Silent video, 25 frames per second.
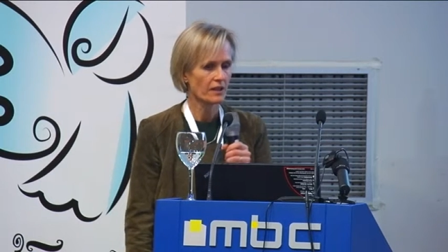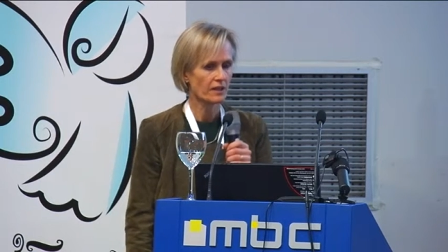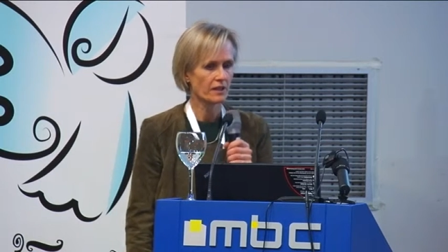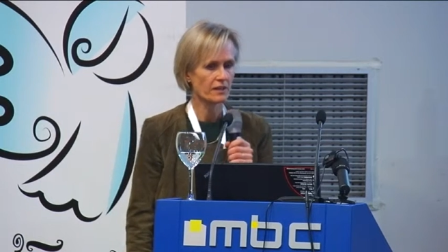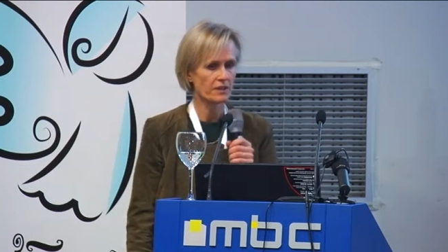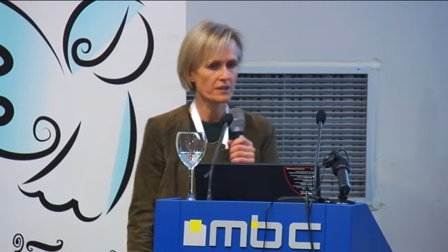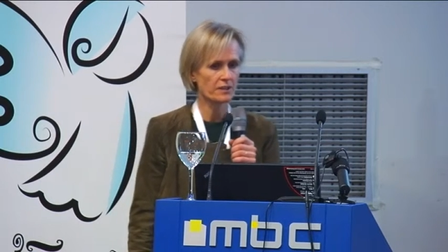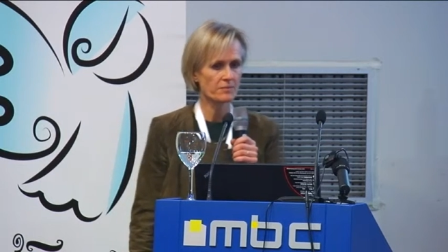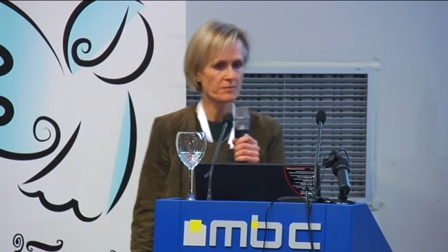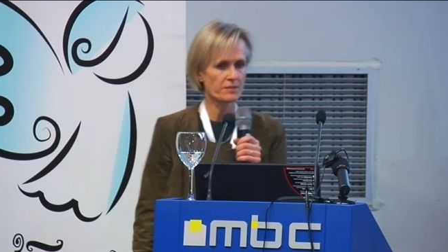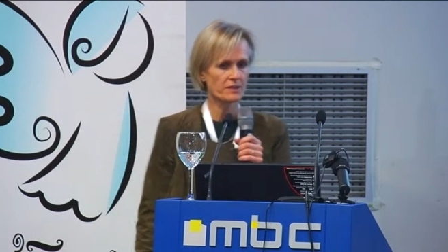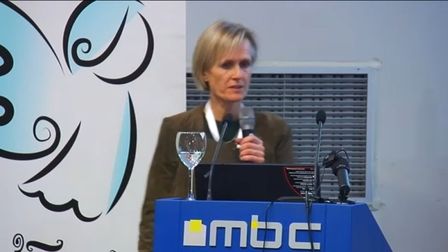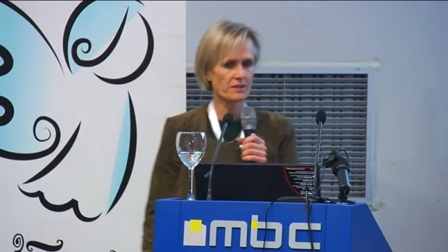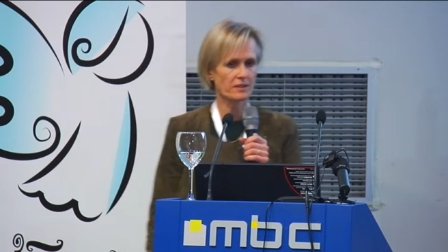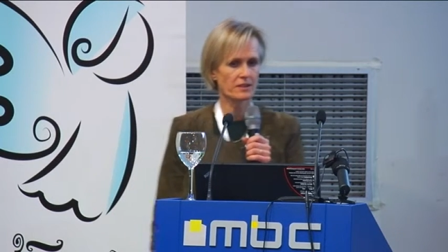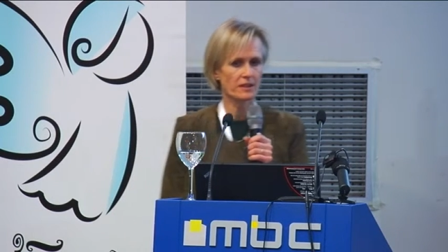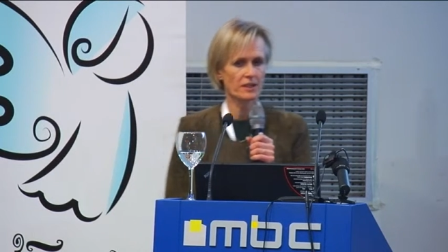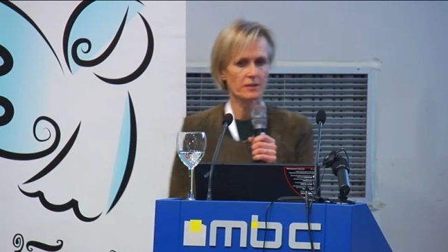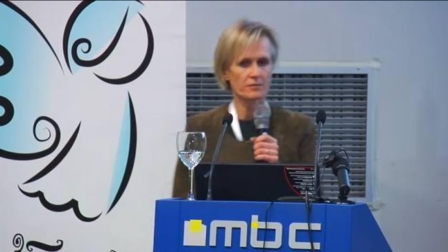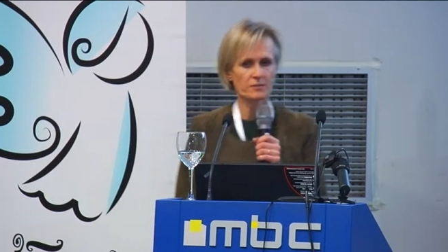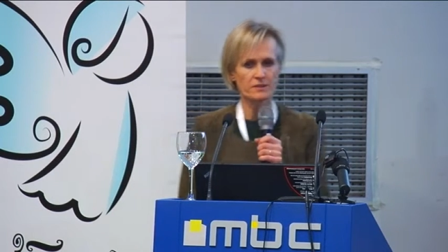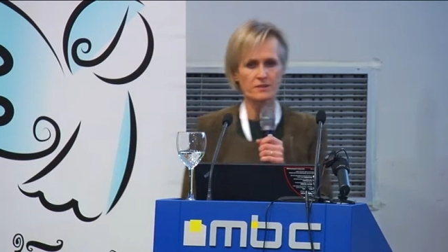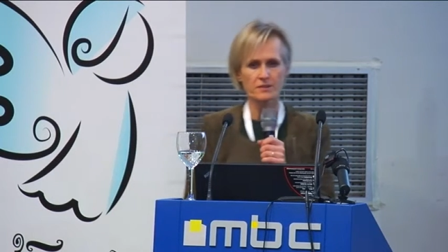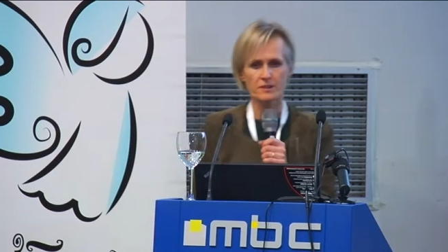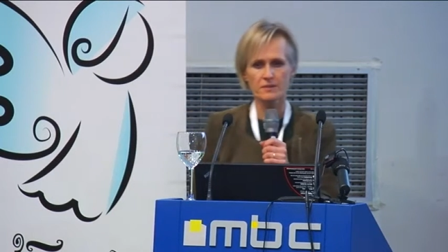Now, these
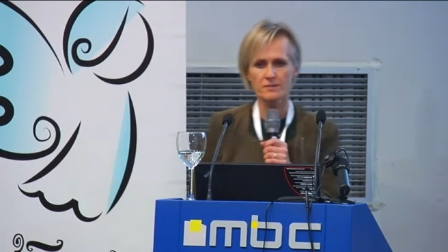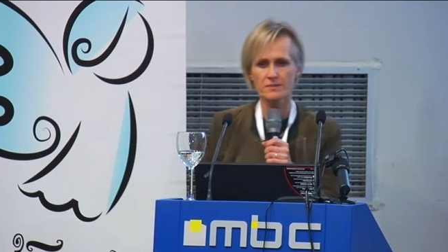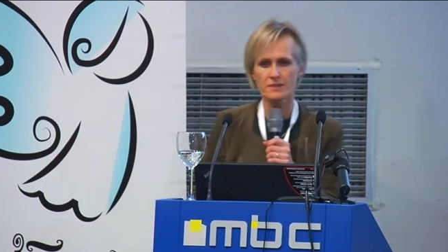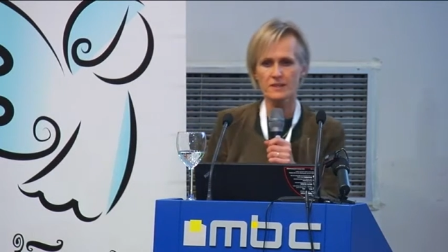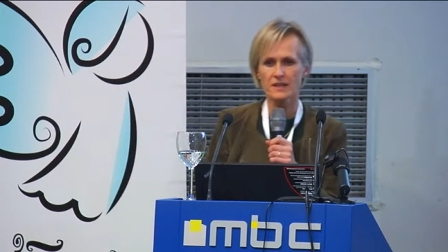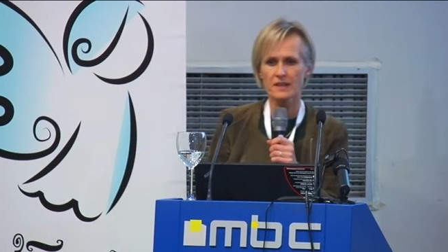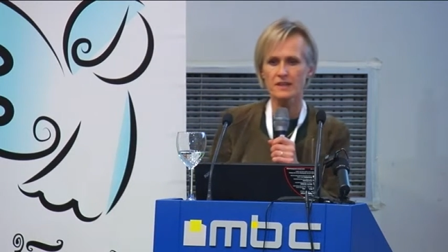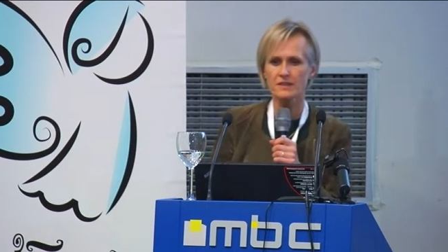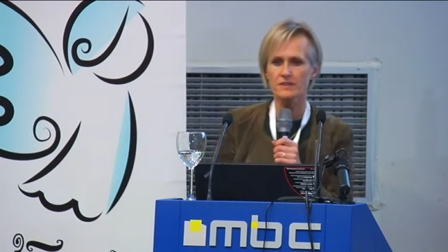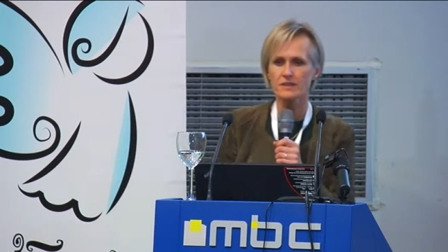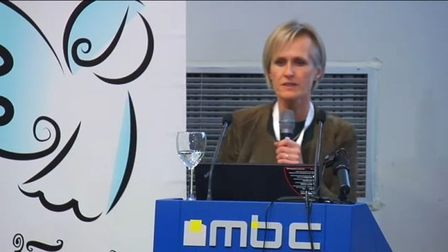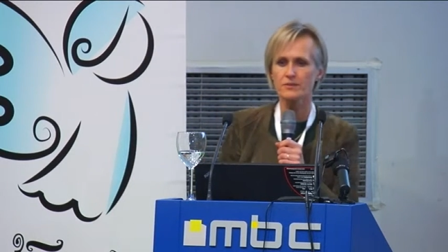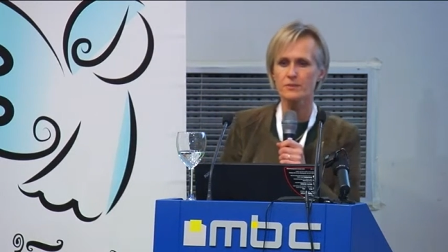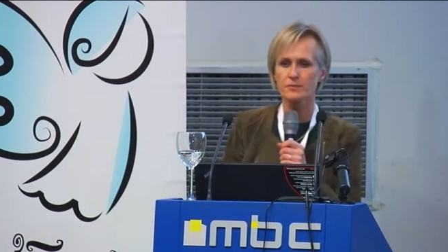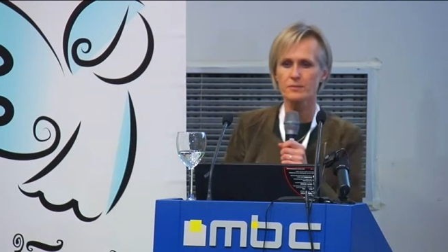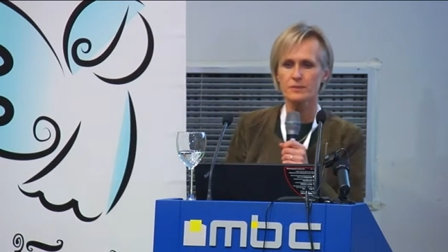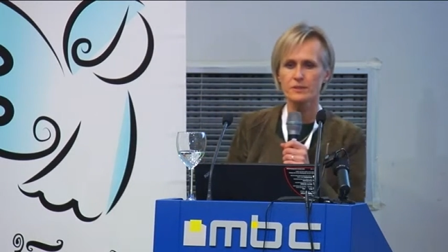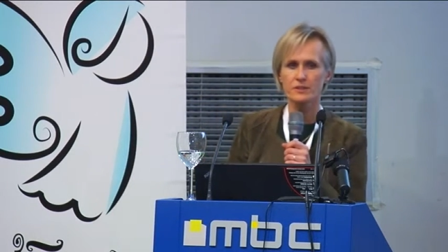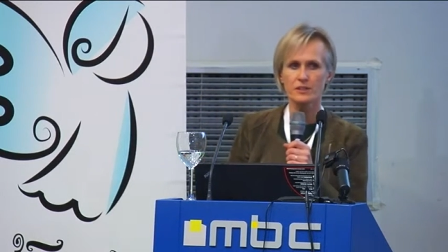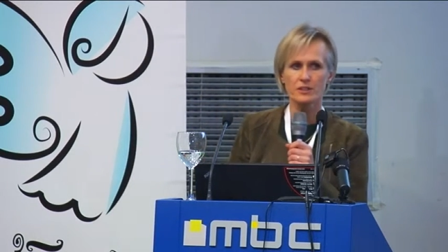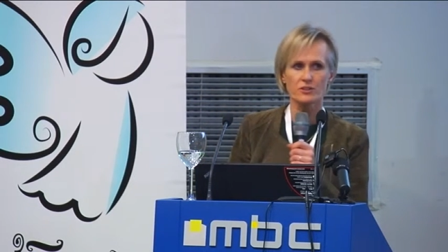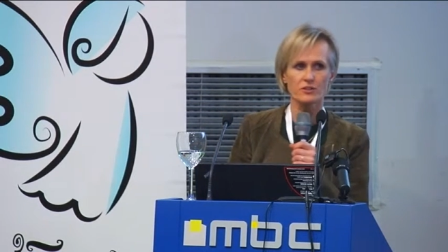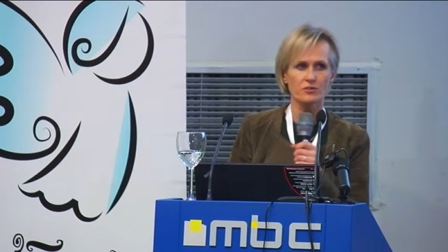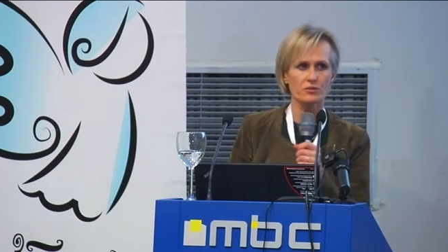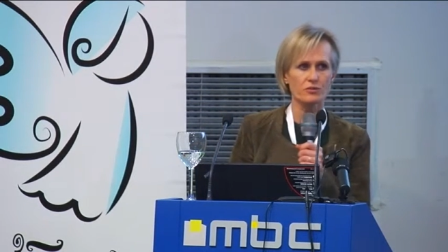mesenchymal stem cells have the
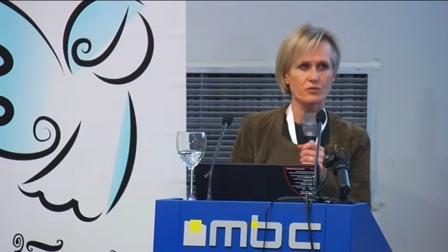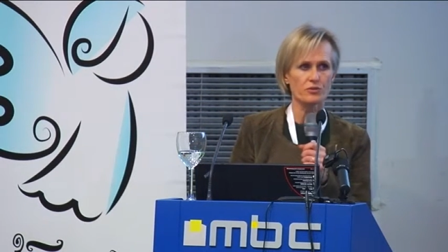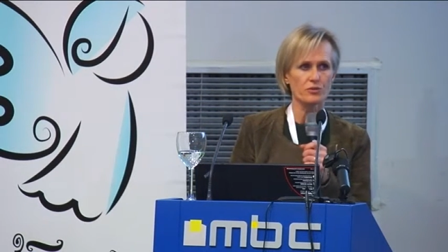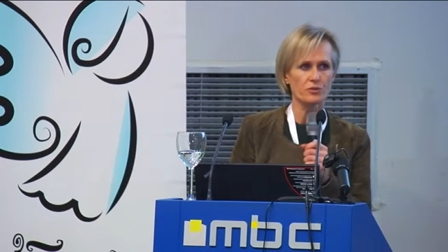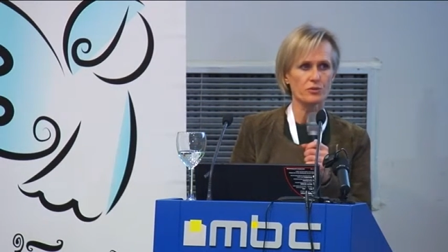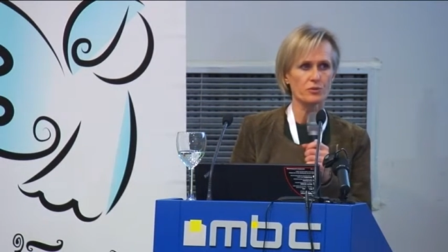potential